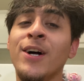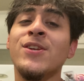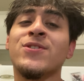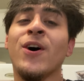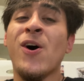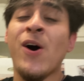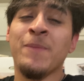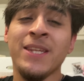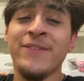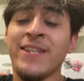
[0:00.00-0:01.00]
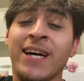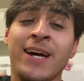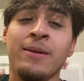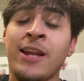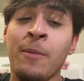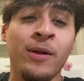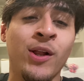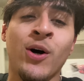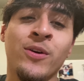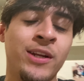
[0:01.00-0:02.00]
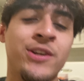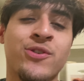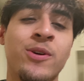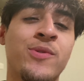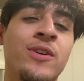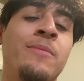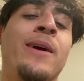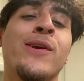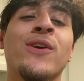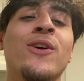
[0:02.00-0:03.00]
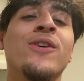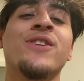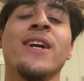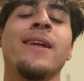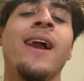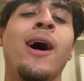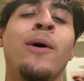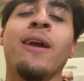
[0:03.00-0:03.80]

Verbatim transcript: So I'm gonna leave that down below in the description. Make sure you go check that out.